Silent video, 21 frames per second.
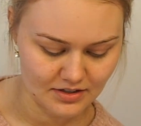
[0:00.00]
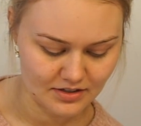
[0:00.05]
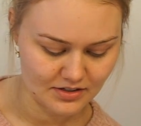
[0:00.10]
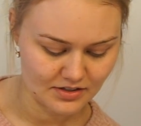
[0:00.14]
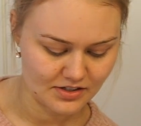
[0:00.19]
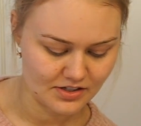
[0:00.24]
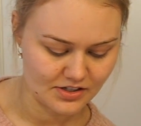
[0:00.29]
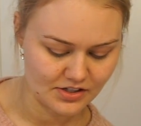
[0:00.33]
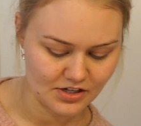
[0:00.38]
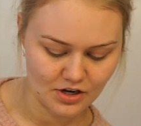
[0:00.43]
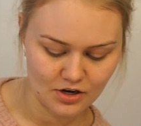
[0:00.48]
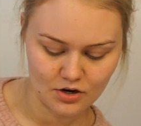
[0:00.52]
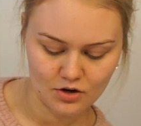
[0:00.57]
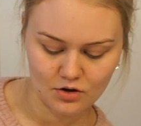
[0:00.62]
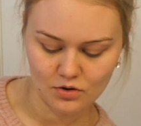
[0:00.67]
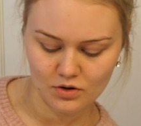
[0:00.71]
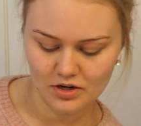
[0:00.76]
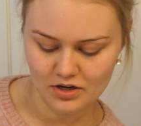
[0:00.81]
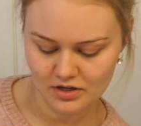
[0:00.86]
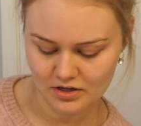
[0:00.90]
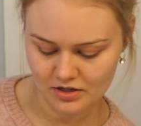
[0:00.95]

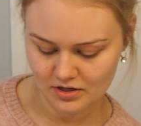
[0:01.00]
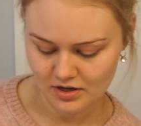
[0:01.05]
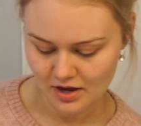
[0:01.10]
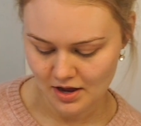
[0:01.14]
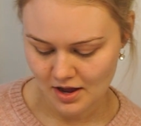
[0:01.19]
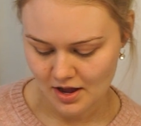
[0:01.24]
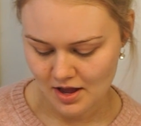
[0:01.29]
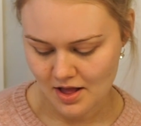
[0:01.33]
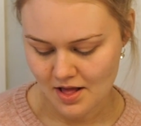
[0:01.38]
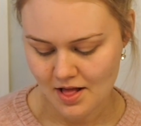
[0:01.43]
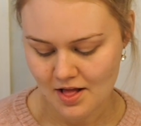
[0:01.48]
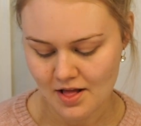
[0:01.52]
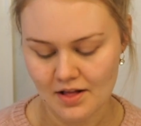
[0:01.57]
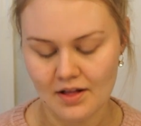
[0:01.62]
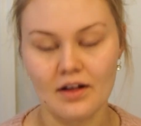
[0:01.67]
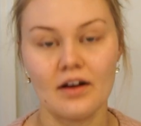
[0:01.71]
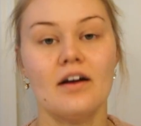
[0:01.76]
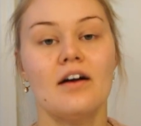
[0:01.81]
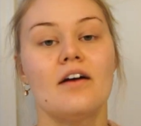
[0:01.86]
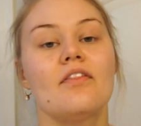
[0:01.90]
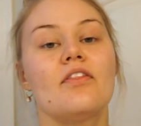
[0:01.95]
So
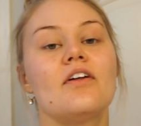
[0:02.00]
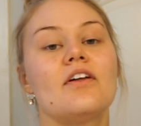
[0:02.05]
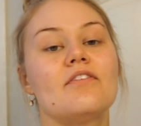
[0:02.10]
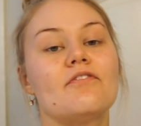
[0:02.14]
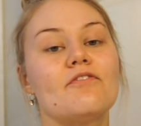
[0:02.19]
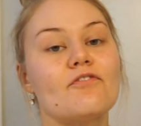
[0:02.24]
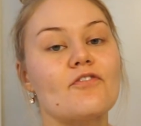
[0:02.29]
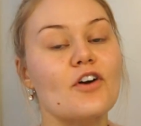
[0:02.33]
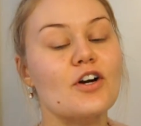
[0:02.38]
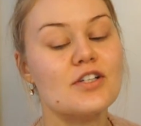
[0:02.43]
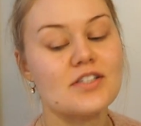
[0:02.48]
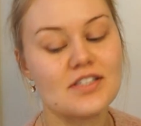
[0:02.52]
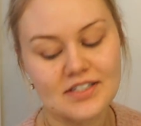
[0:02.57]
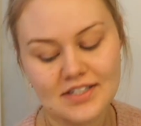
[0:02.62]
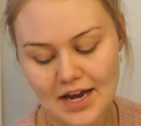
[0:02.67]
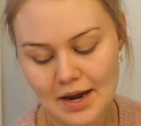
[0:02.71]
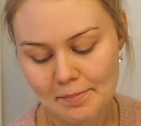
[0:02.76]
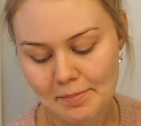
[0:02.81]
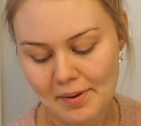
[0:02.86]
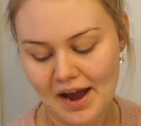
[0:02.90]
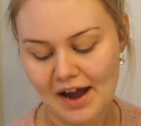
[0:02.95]
the first
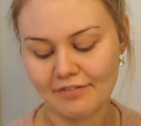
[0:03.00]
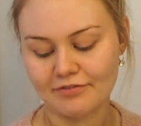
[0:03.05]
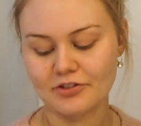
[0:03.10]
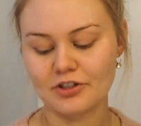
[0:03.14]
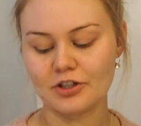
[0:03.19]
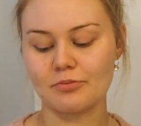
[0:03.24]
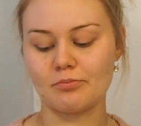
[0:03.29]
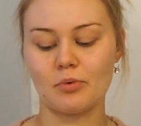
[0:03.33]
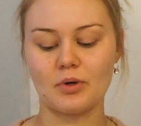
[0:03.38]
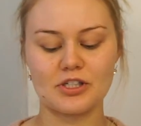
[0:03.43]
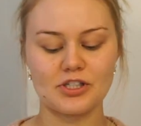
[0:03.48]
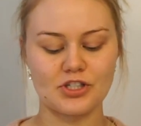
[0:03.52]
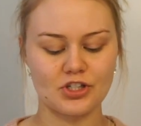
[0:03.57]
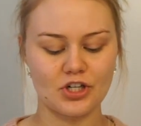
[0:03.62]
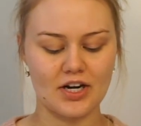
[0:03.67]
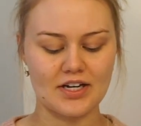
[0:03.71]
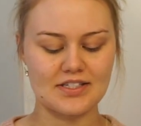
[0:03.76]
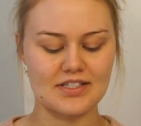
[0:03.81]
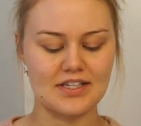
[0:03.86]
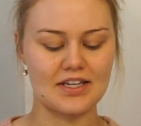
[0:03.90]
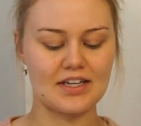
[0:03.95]
step after
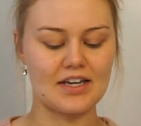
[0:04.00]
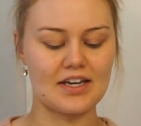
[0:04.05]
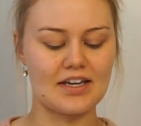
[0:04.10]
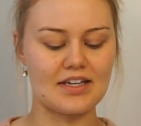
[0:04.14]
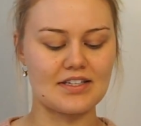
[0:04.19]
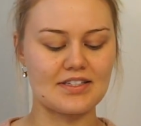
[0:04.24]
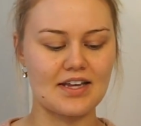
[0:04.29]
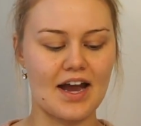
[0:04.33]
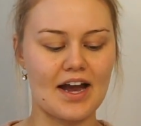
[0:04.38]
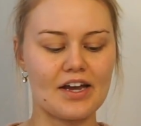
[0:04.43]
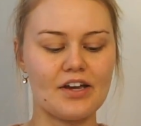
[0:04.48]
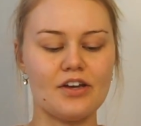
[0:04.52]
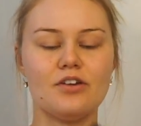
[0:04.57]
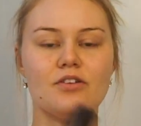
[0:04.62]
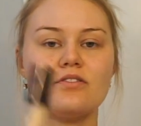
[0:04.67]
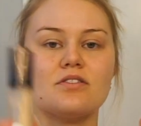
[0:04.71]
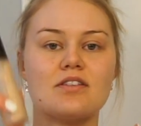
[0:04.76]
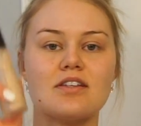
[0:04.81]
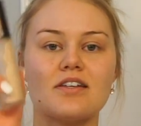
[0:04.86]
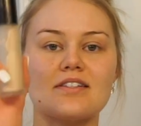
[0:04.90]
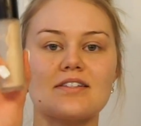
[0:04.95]
moisturizing is I
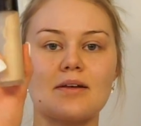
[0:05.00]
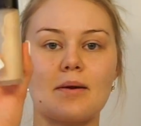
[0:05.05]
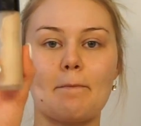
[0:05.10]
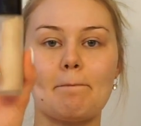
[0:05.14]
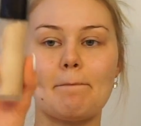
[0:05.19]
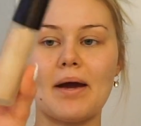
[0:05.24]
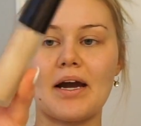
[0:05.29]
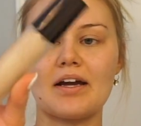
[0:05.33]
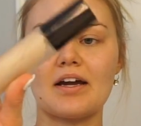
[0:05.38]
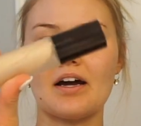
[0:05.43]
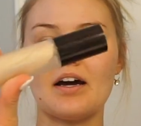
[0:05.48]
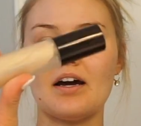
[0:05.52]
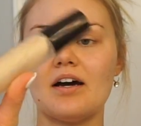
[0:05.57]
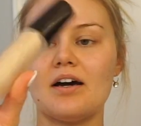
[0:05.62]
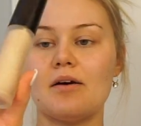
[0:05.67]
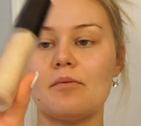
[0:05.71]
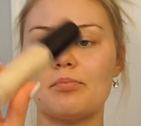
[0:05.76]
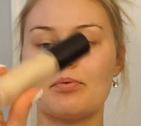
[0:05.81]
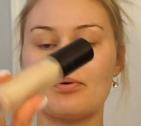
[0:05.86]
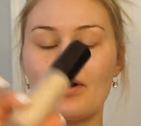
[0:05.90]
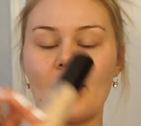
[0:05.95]
use this
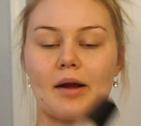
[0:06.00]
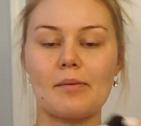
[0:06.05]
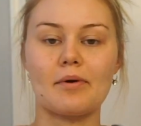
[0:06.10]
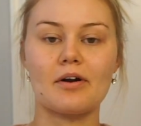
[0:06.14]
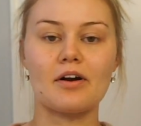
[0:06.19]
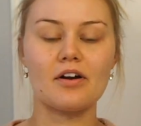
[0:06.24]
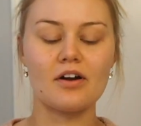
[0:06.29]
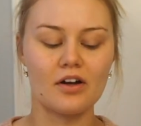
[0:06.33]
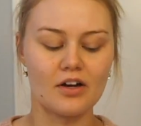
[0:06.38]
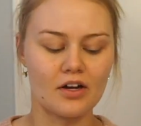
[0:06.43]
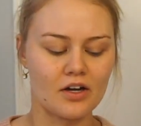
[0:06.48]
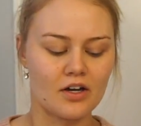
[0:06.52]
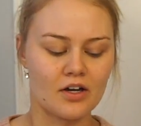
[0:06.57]
Becca primer,